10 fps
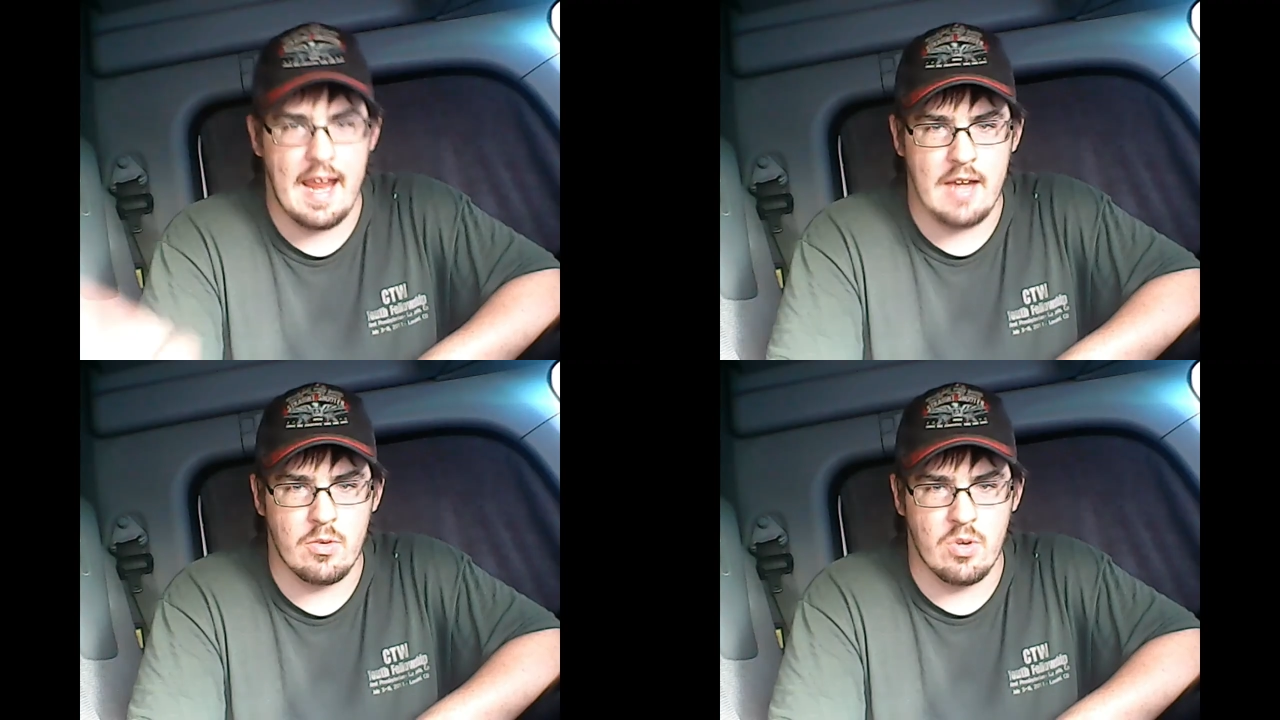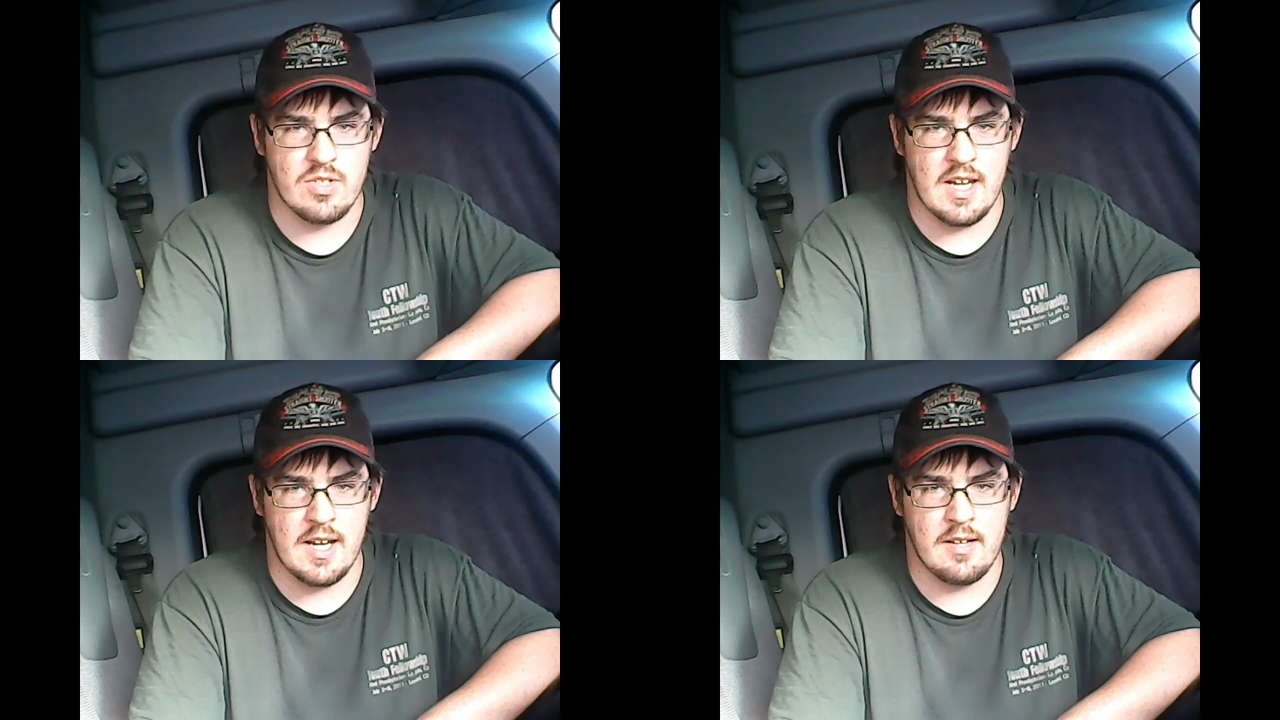And
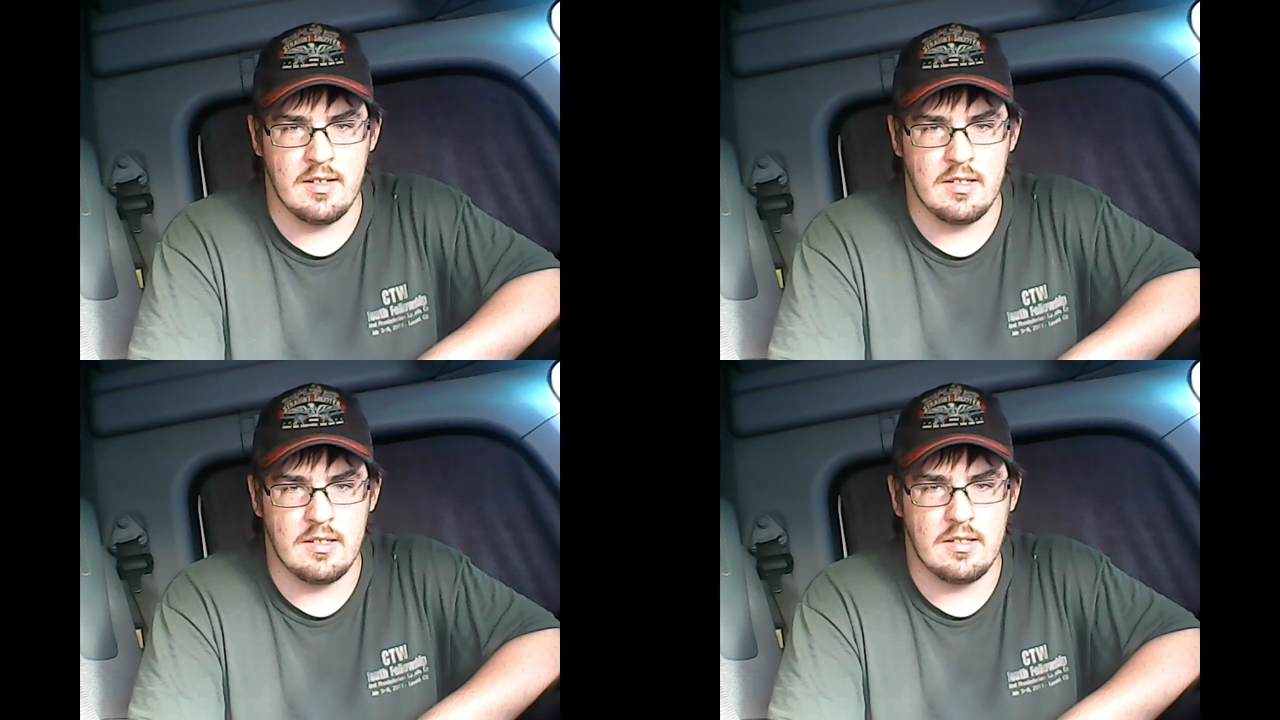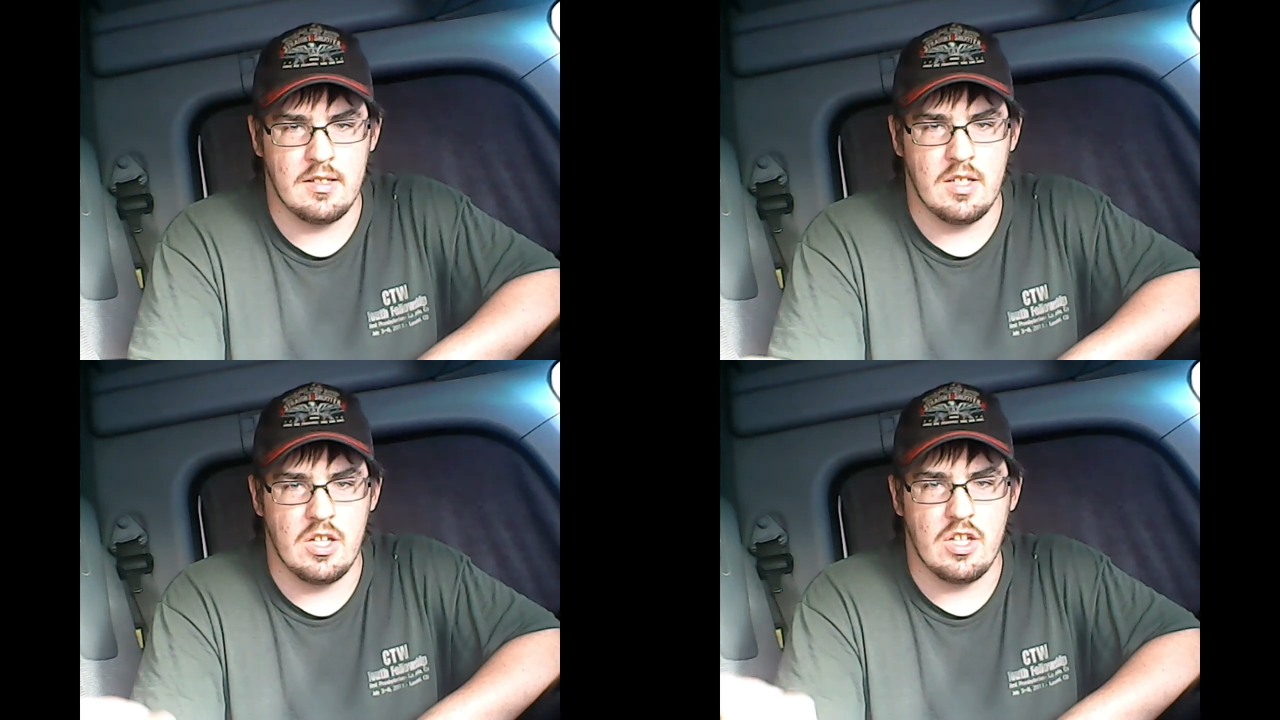Roseanne,
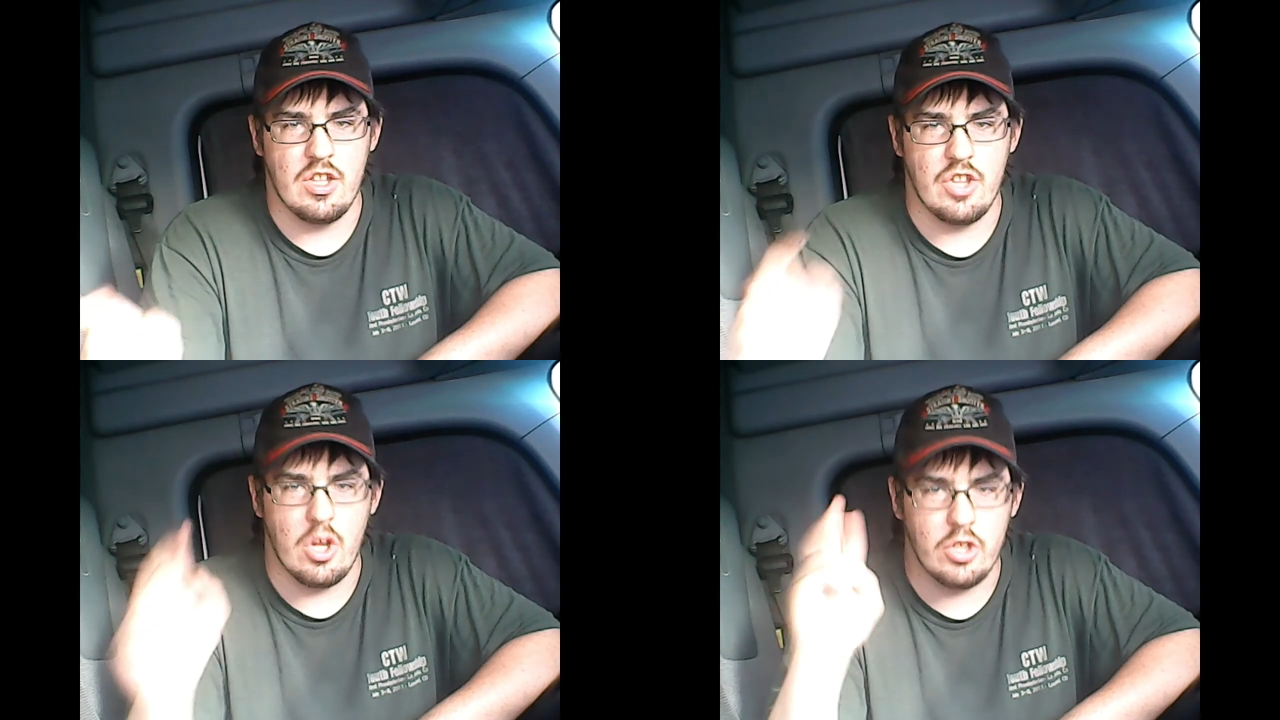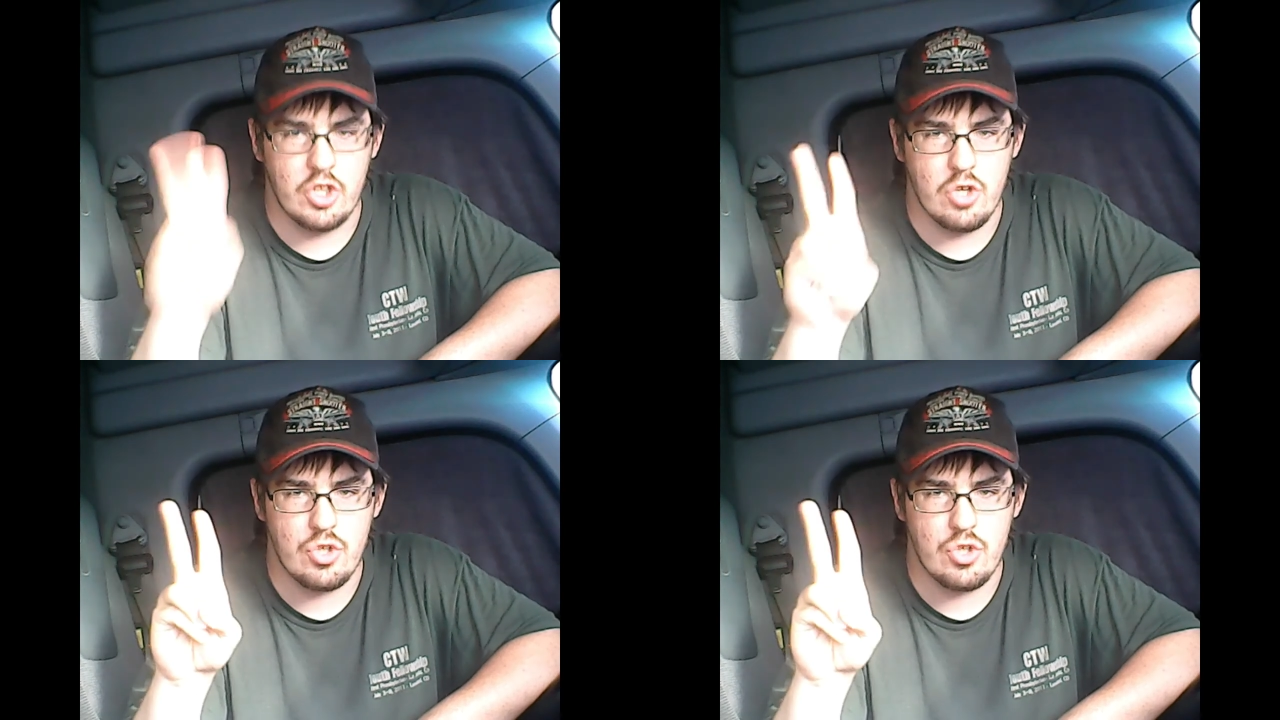the only two